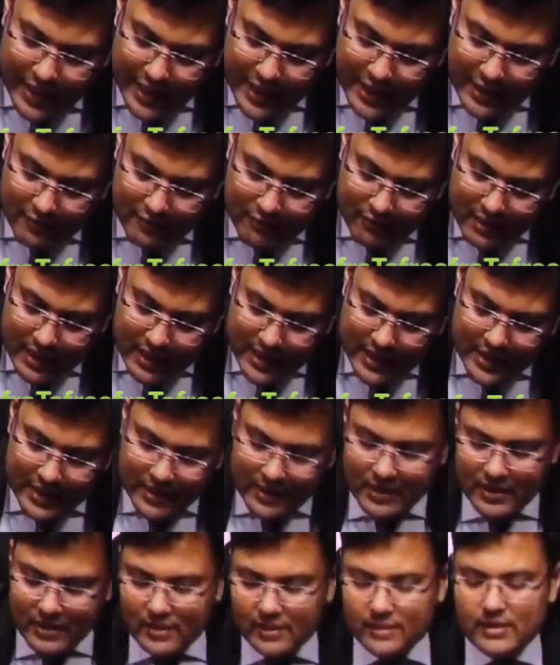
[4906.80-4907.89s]
and Y
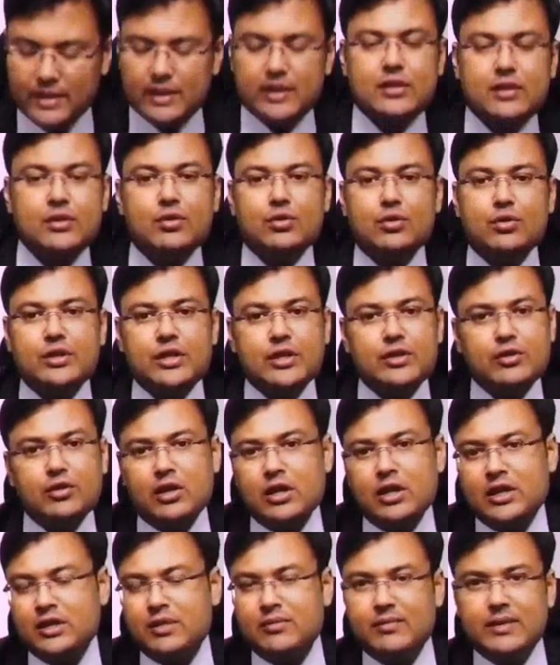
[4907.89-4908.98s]

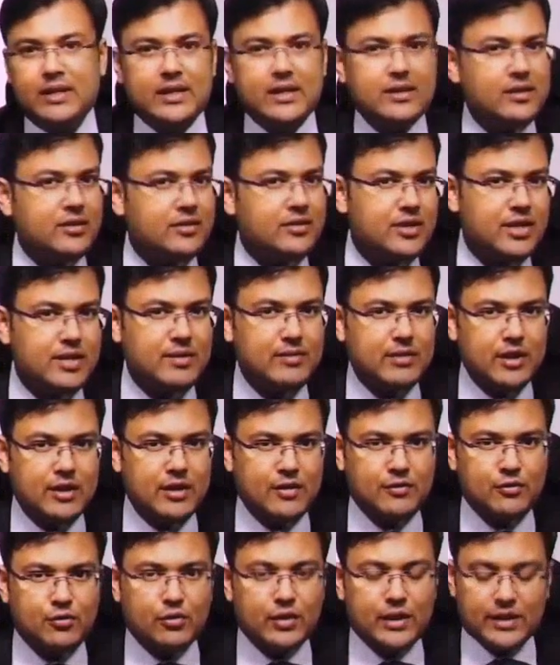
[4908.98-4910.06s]
cystojejunostomy. It's the treatment of
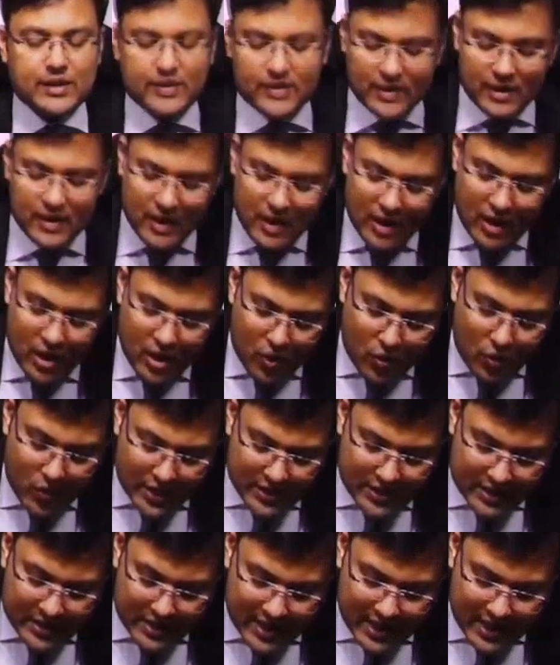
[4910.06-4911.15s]
choice. What's the